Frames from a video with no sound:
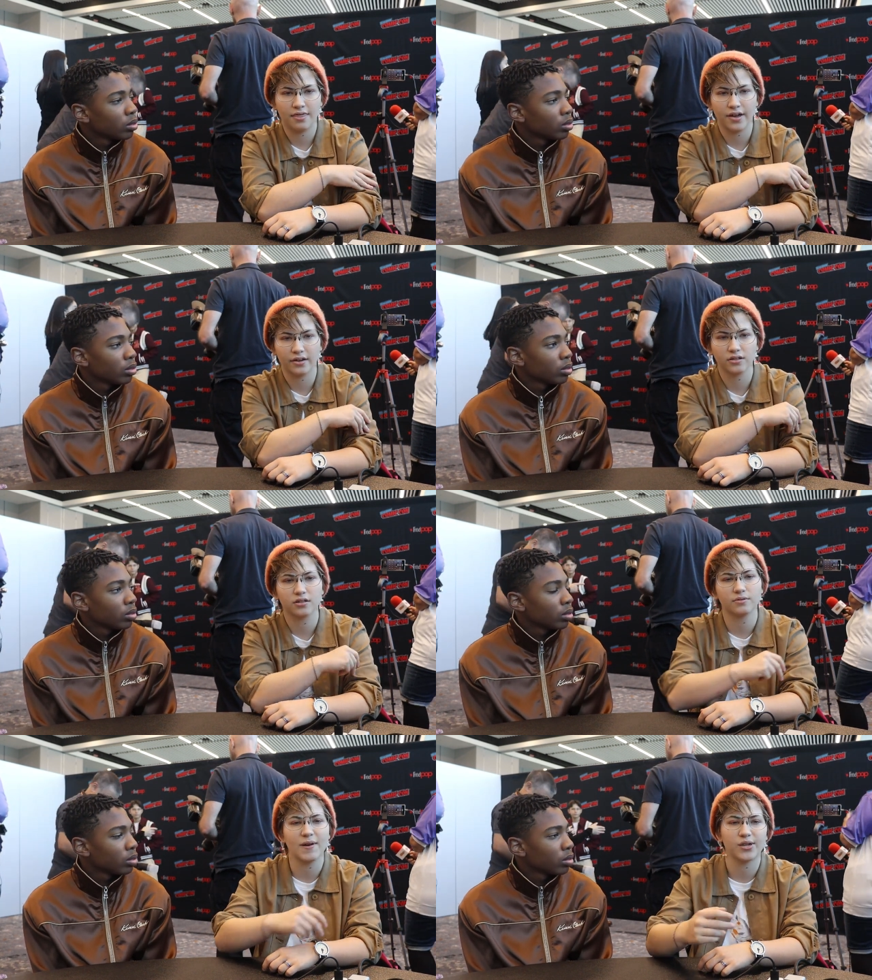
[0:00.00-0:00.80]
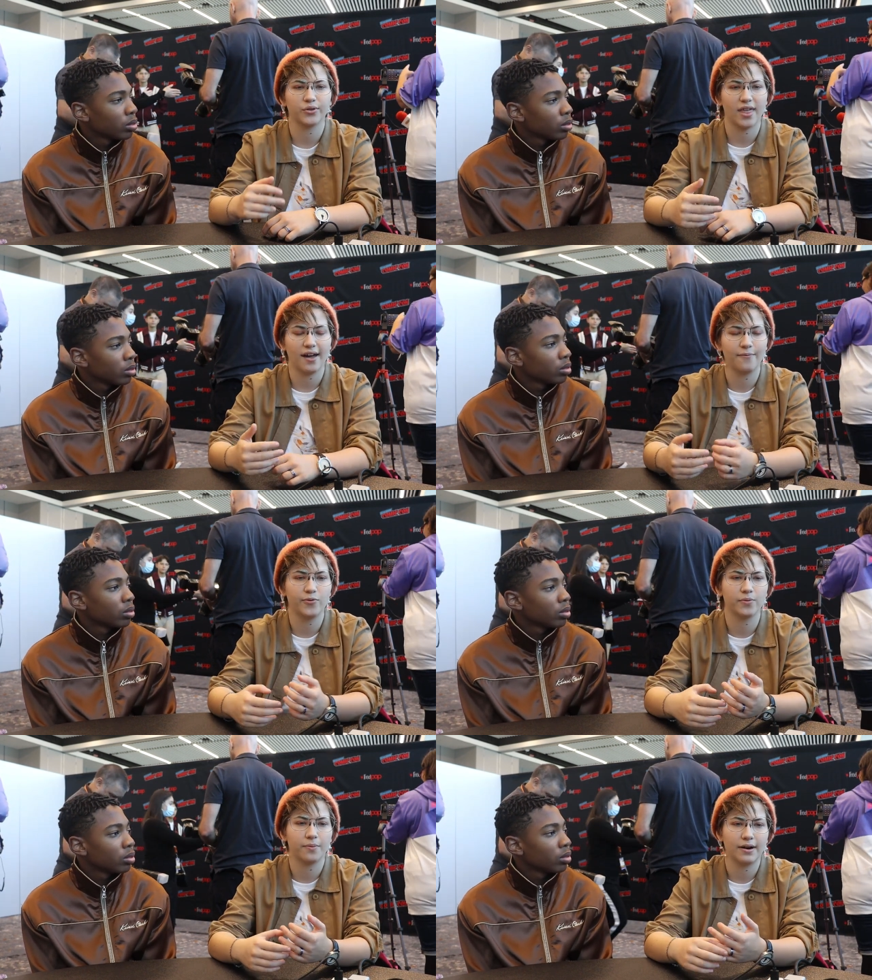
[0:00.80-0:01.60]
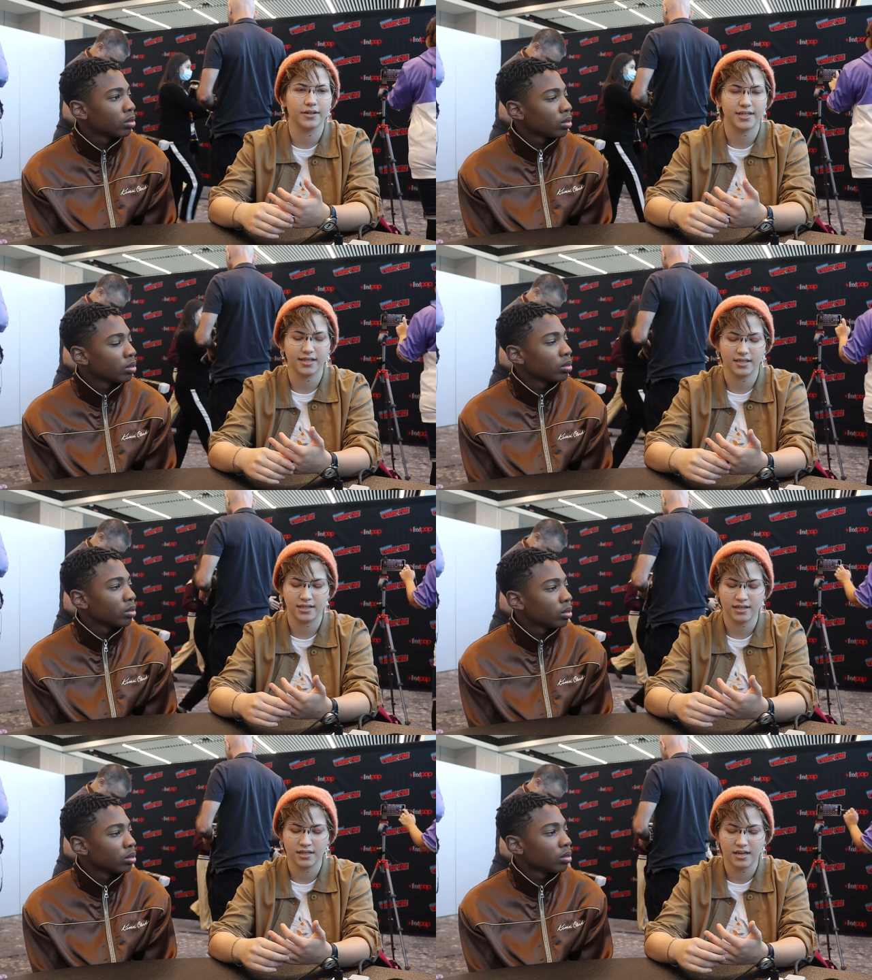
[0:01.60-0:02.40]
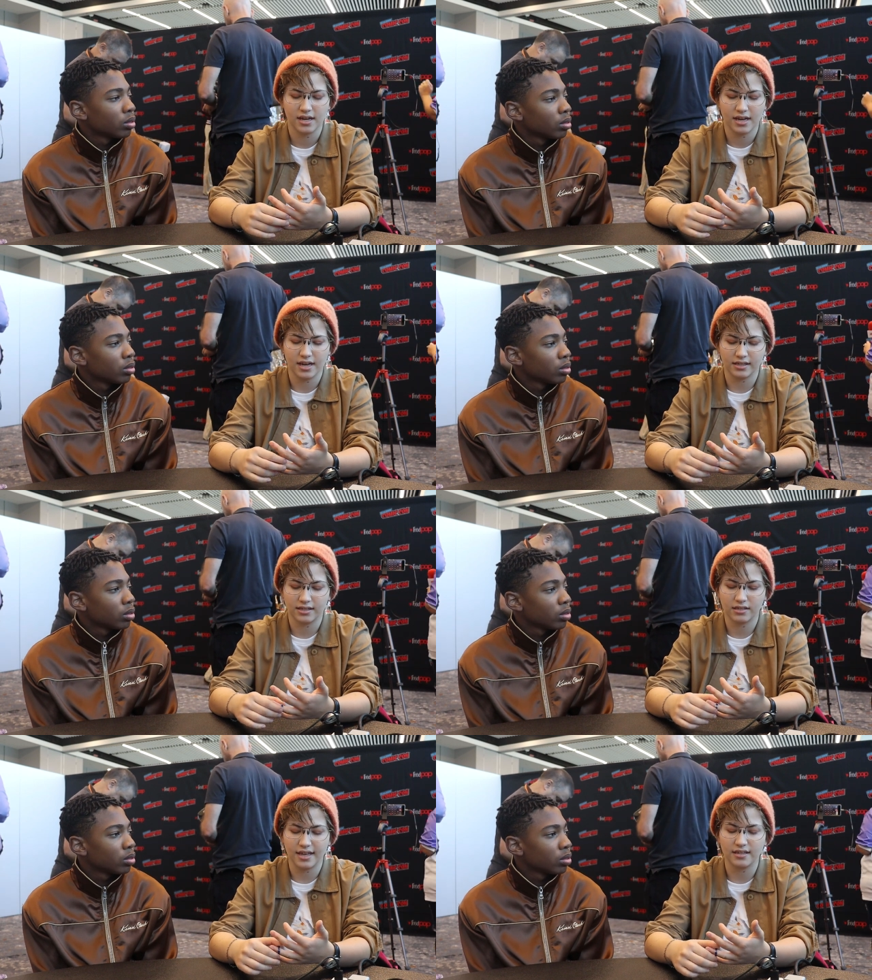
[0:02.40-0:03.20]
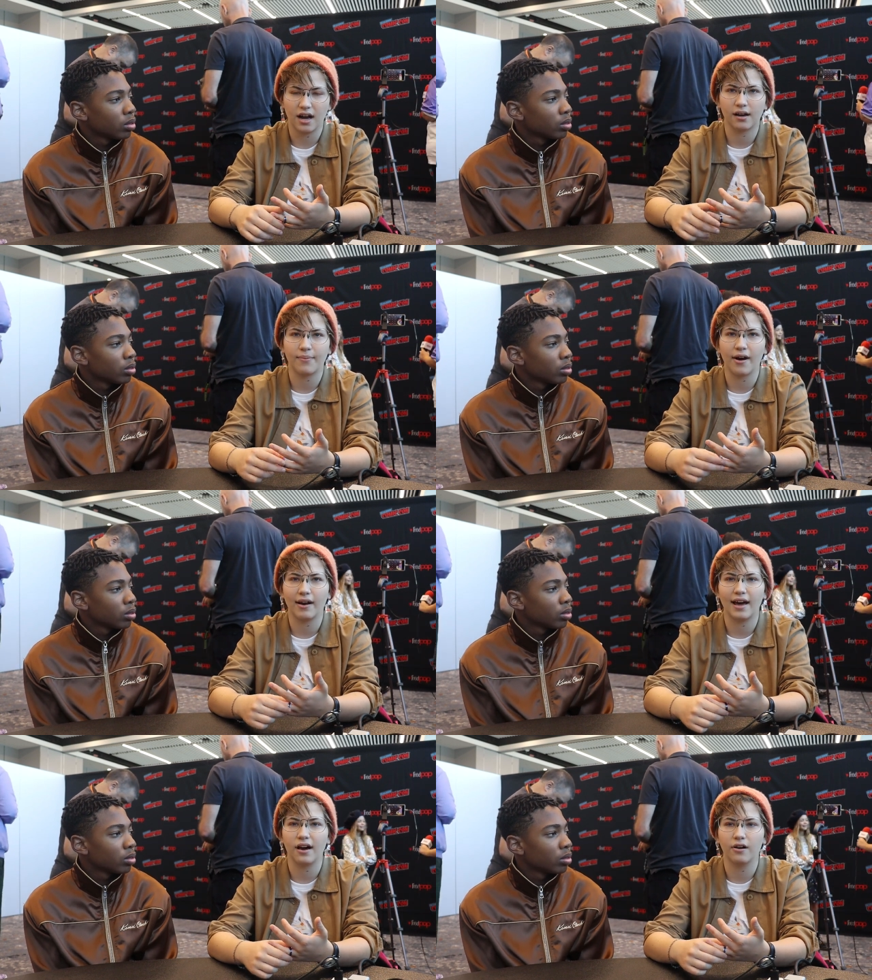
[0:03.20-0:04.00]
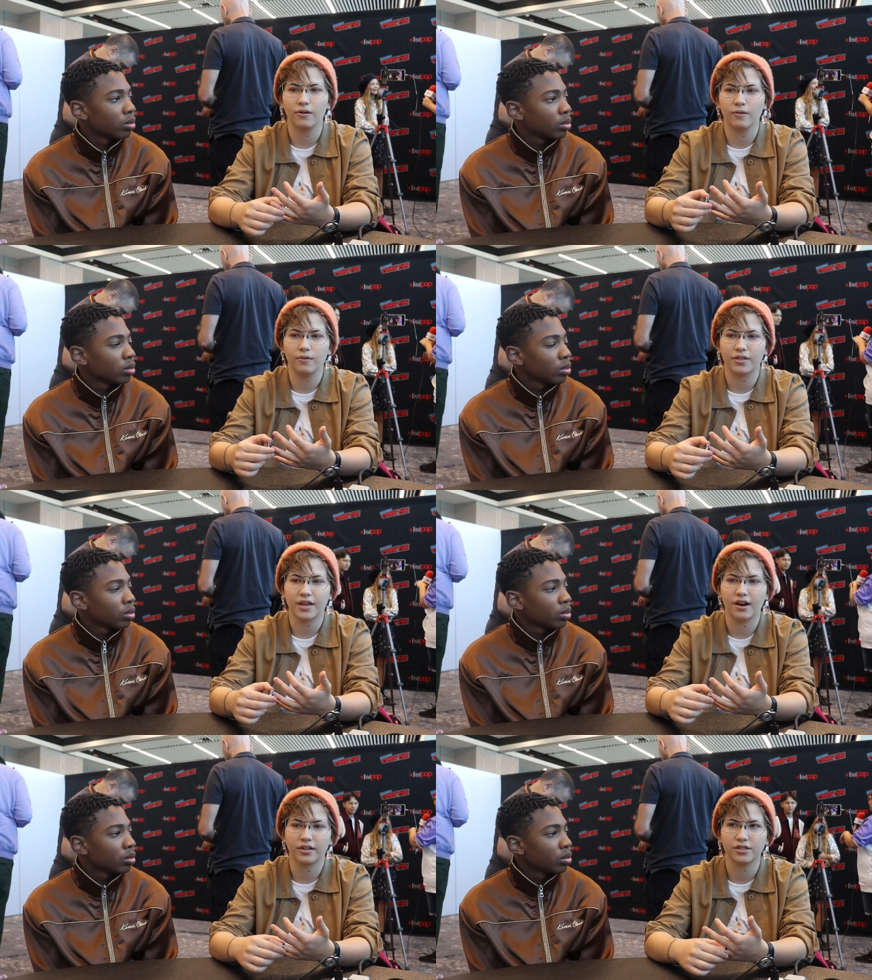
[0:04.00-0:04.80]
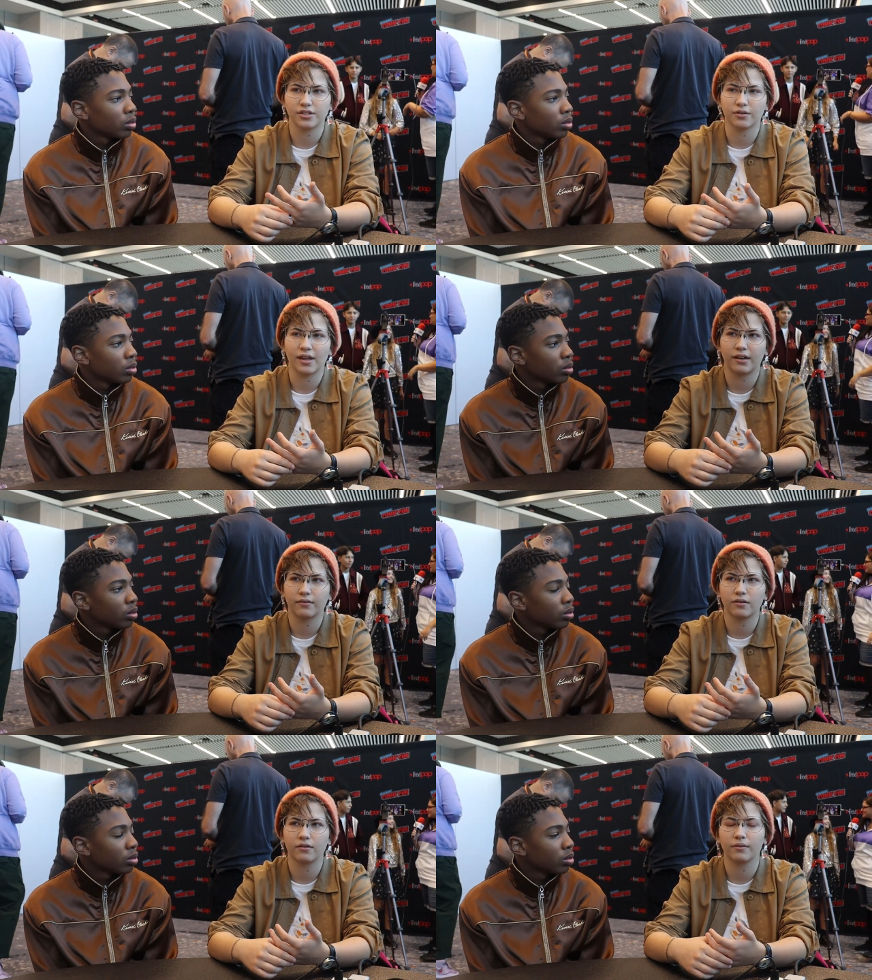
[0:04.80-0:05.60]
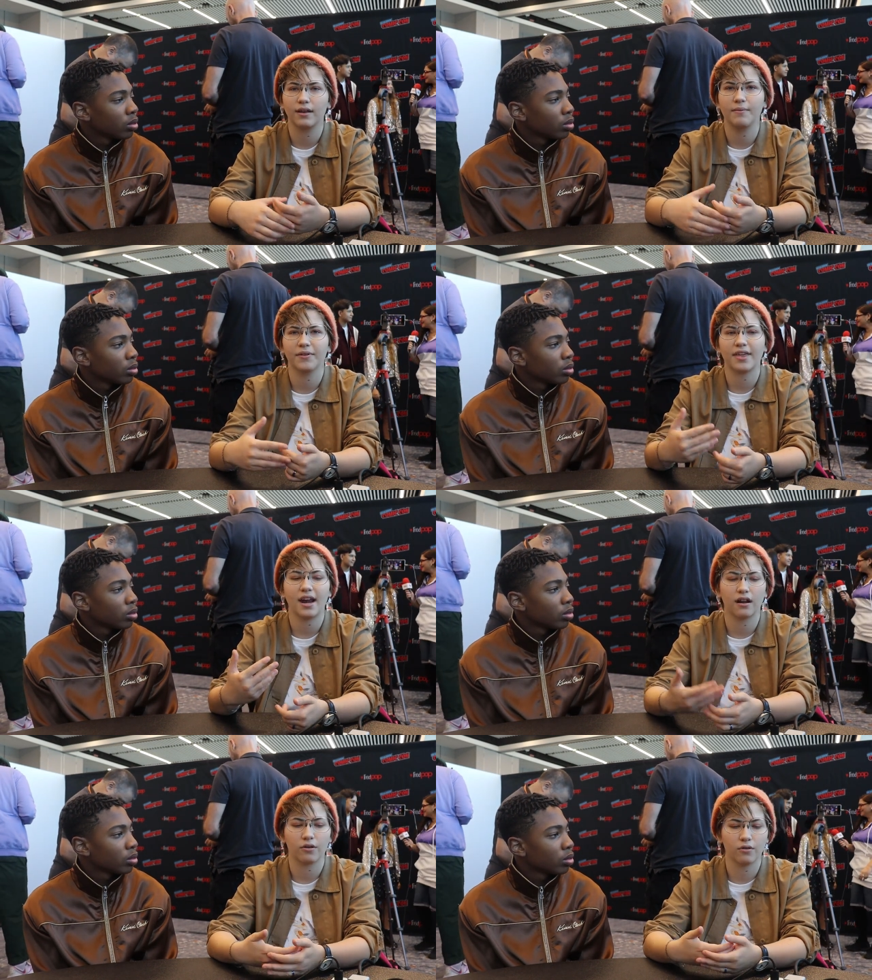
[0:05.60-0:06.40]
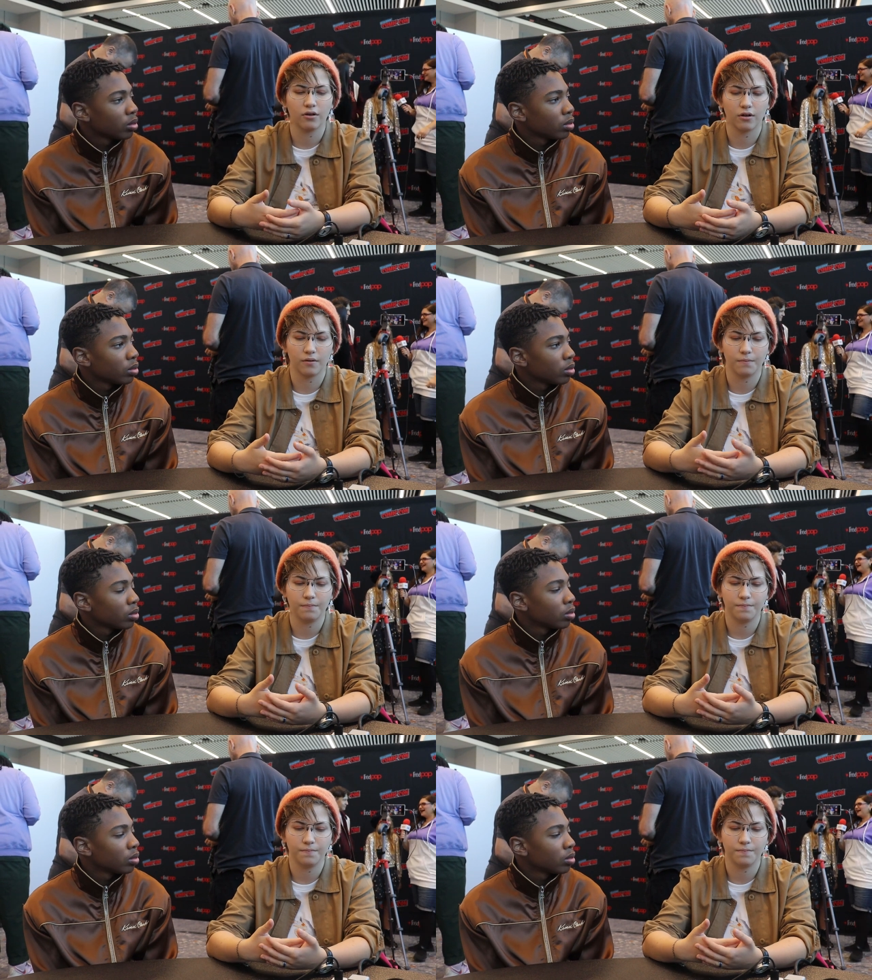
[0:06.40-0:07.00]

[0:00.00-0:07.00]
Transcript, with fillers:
Speaker 1: they're they're special they have powers, It's it's they talk about how the characters are like really empathetic or